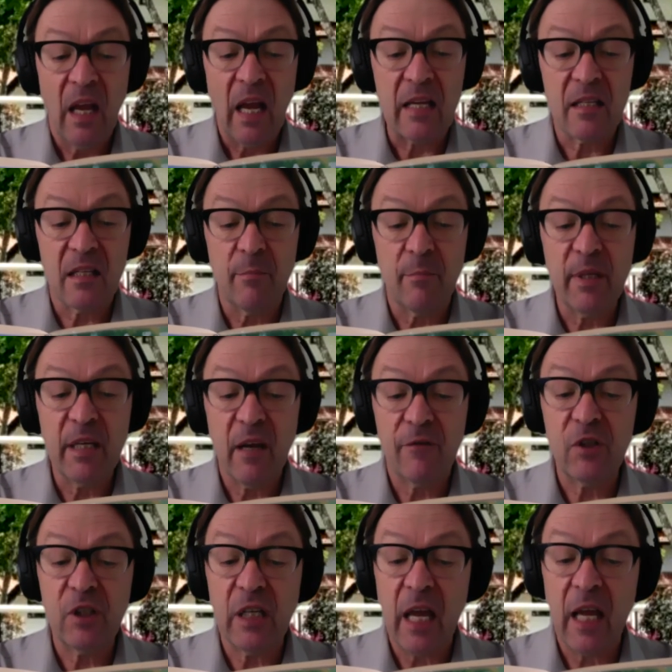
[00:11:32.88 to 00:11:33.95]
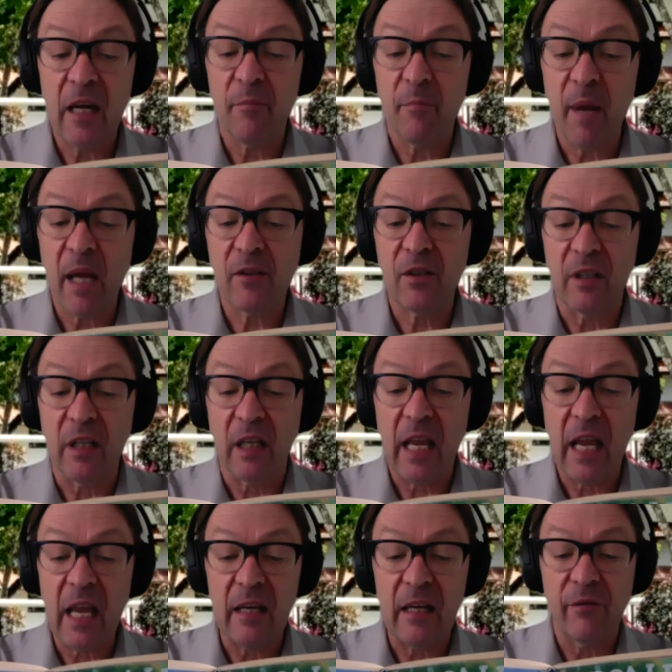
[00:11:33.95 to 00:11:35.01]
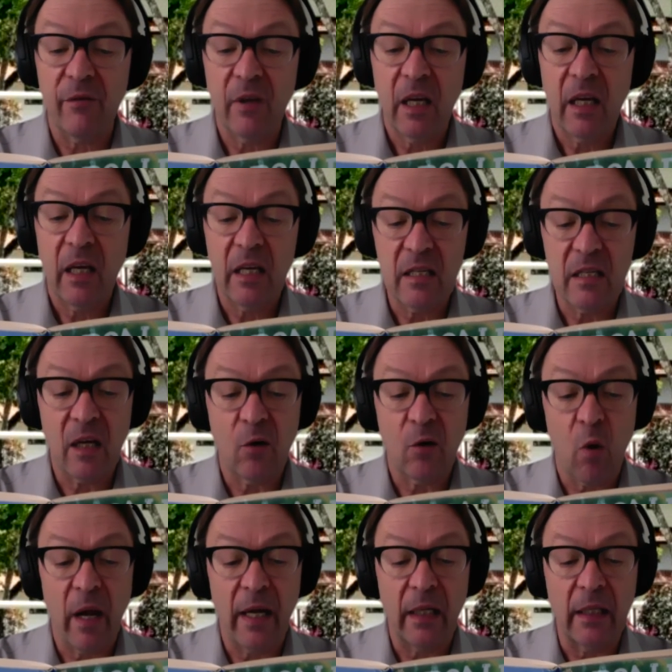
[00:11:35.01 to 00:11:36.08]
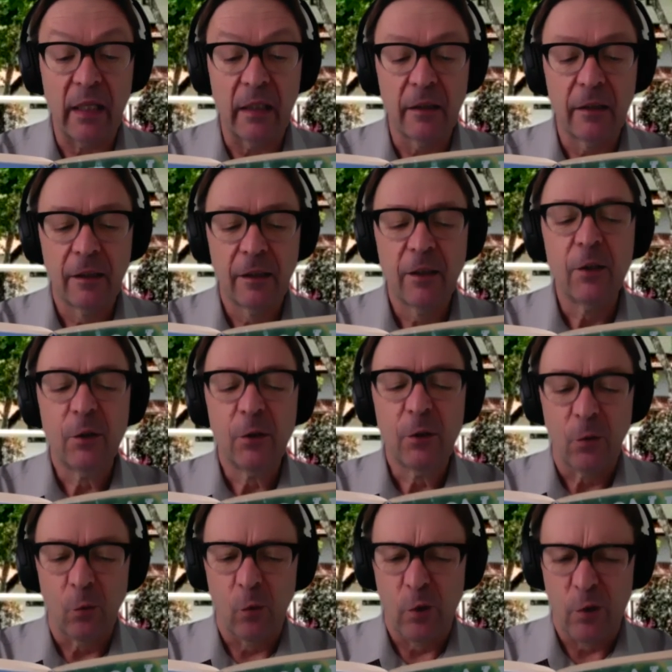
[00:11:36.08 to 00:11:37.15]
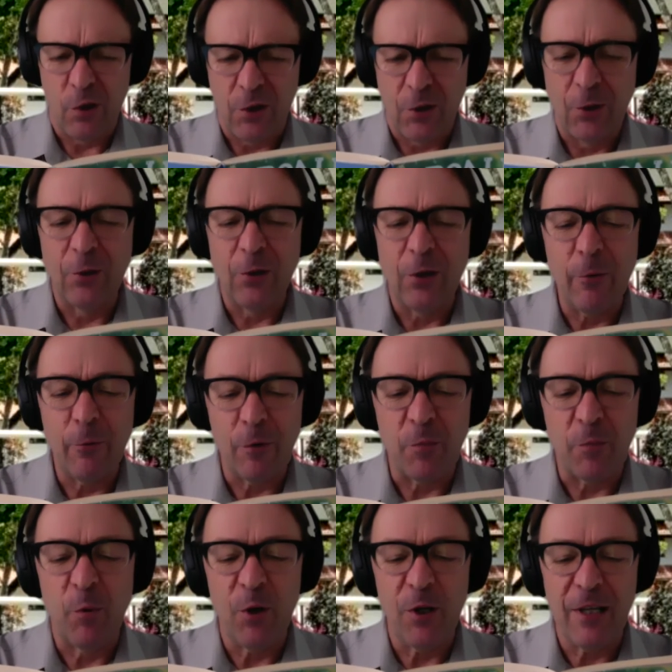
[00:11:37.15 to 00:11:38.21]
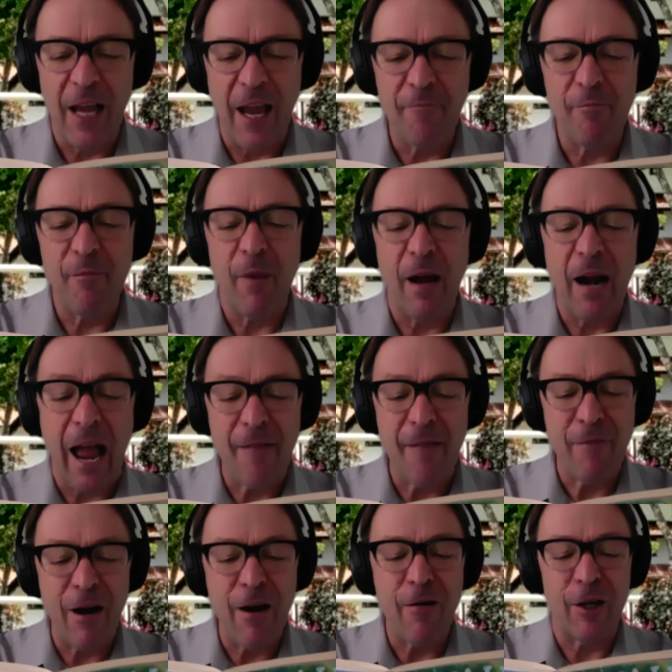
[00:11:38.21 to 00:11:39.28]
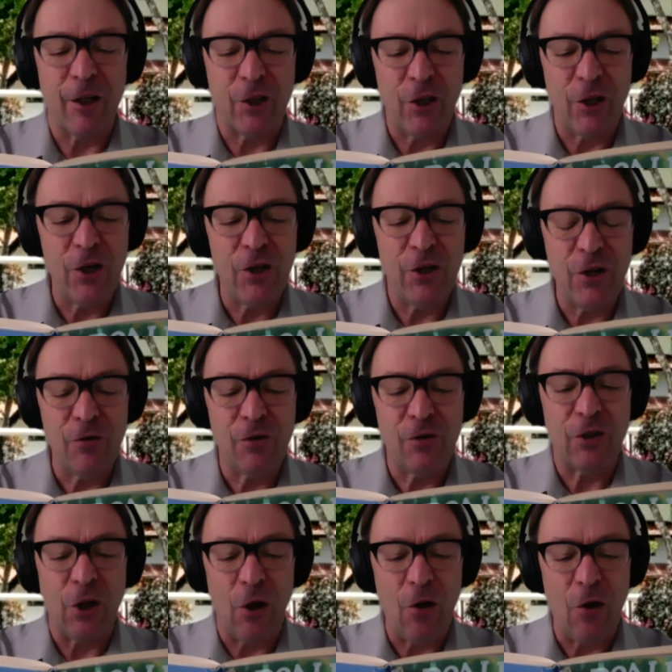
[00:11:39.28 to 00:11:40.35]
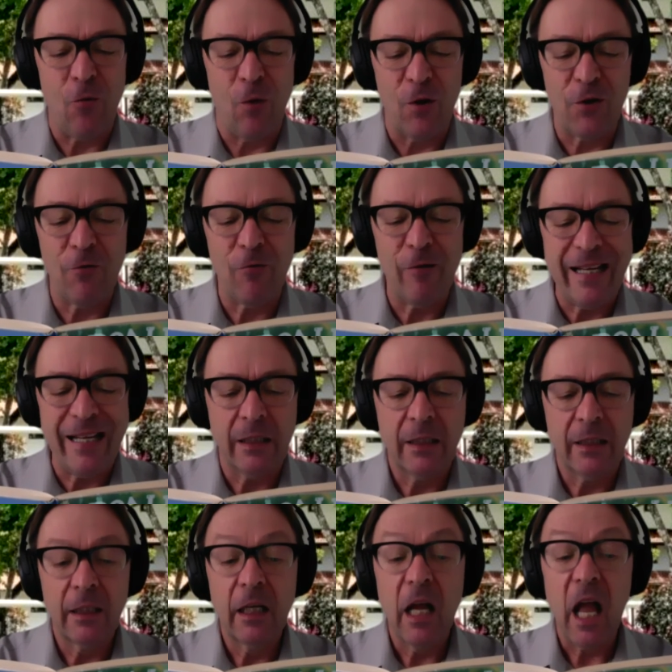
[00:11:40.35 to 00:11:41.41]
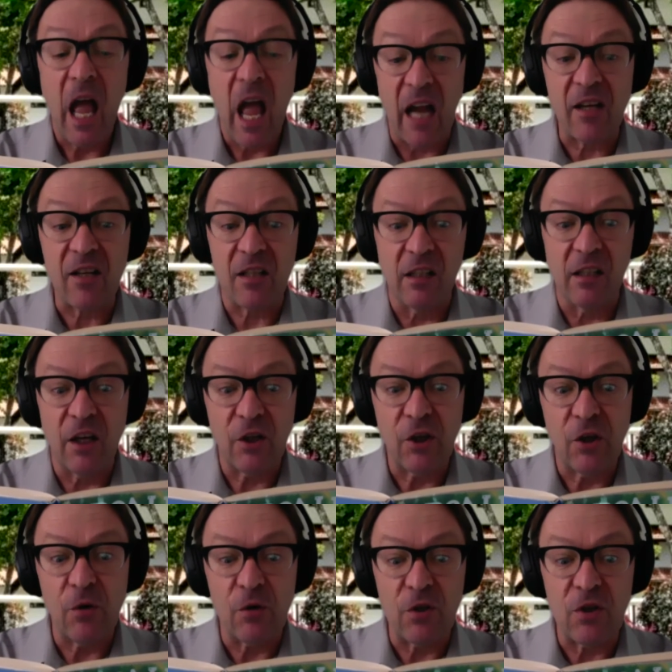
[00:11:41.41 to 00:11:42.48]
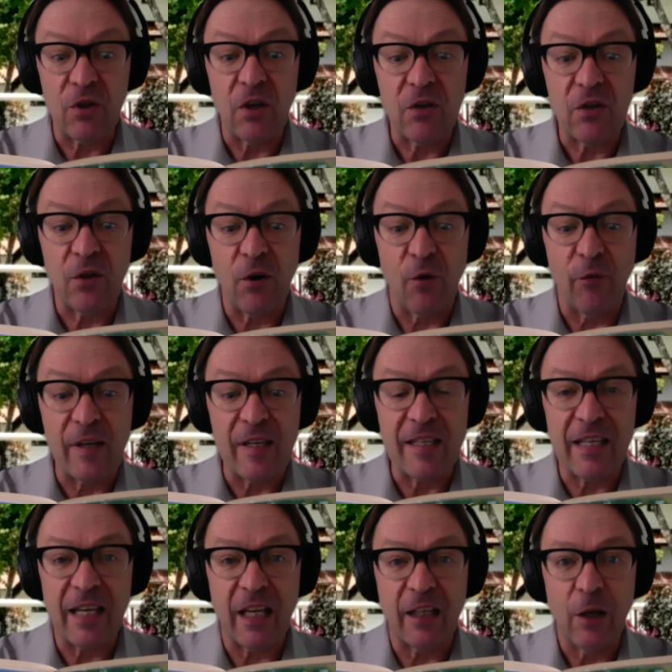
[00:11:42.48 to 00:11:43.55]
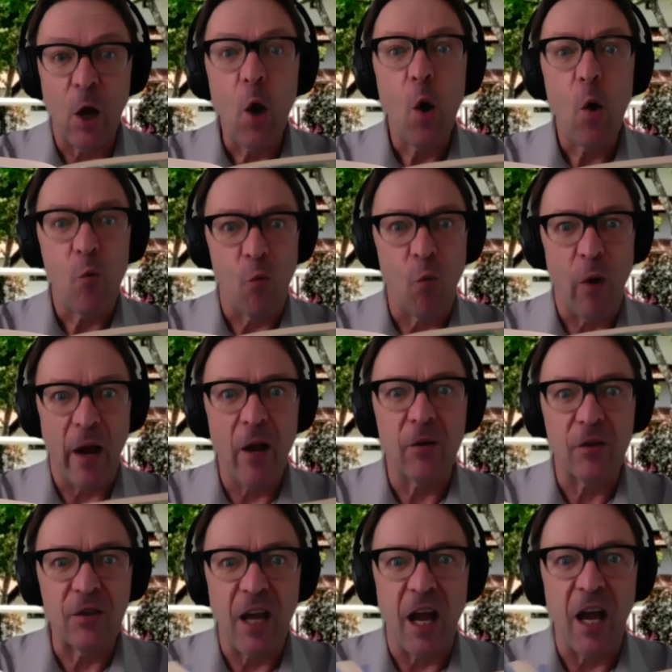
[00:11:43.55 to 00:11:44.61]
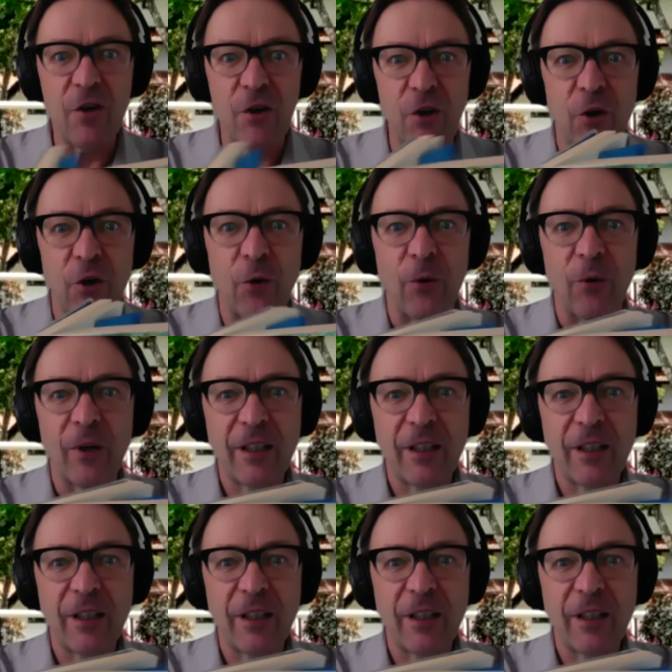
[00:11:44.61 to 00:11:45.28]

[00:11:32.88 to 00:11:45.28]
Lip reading: As the BFG headed back to the cave, he said quietly, we certainly was putting that nightmare to good use, though, wasn't we? Excellent use, Sophie said. Well done, you.